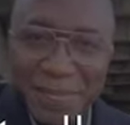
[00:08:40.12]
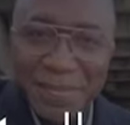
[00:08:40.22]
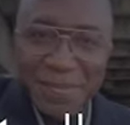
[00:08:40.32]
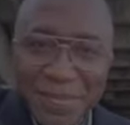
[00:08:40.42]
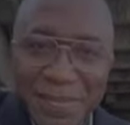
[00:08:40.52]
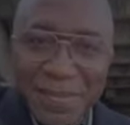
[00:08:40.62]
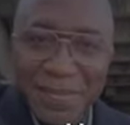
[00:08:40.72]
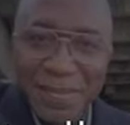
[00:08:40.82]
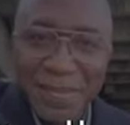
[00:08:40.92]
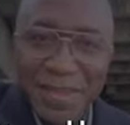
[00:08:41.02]
Now, can I
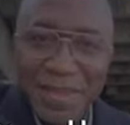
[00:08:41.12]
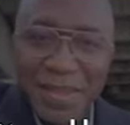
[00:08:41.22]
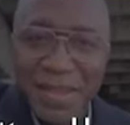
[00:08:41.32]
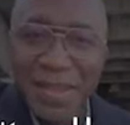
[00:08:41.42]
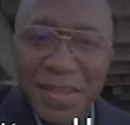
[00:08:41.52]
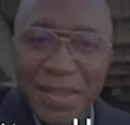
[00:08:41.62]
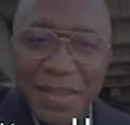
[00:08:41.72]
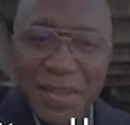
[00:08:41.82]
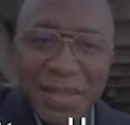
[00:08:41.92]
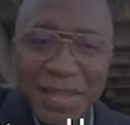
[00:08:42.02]
ask you, do you think Tasha
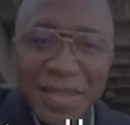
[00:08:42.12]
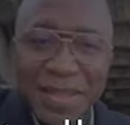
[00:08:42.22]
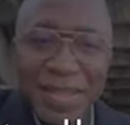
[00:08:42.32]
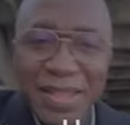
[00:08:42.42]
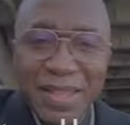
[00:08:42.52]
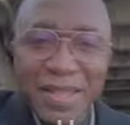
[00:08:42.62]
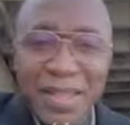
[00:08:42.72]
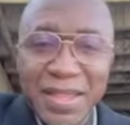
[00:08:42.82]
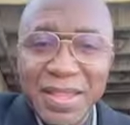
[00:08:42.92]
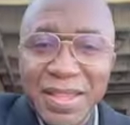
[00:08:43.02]
K was nervous on the
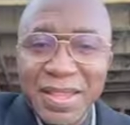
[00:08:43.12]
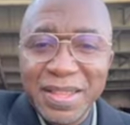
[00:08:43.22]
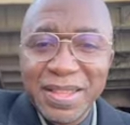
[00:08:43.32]
stand today?